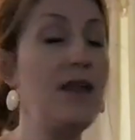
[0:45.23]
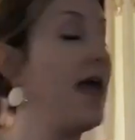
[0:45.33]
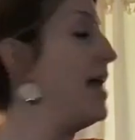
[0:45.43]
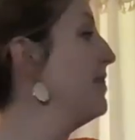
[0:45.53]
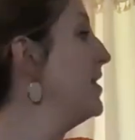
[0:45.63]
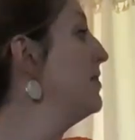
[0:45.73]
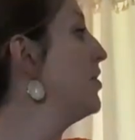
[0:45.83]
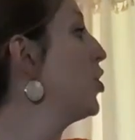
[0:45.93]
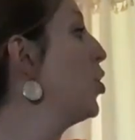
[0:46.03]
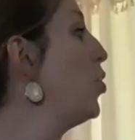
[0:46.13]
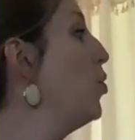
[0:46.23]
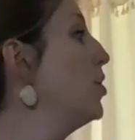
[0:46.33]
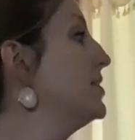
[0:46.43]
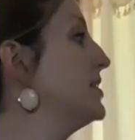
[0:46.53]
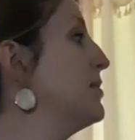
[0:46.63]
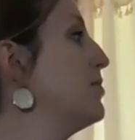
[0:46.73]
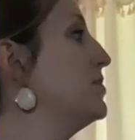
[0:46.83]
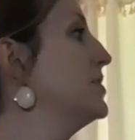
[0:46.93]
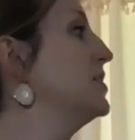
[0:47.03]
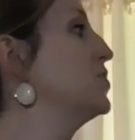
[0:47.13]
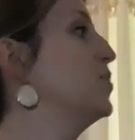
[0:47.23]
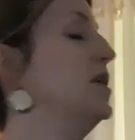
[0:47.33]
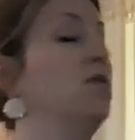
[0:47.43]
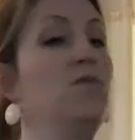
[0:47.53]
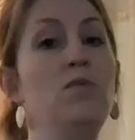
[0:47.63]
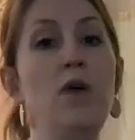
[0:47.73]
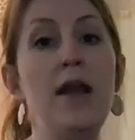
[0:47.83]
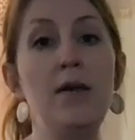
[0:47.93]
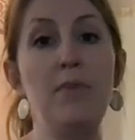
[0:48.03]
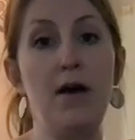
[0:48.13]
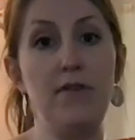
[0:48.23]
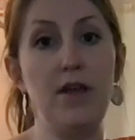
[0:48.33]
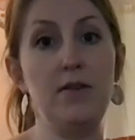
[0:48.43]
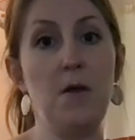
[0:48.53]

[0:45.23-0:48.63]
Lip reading: and then the chord symbols that's written right above it.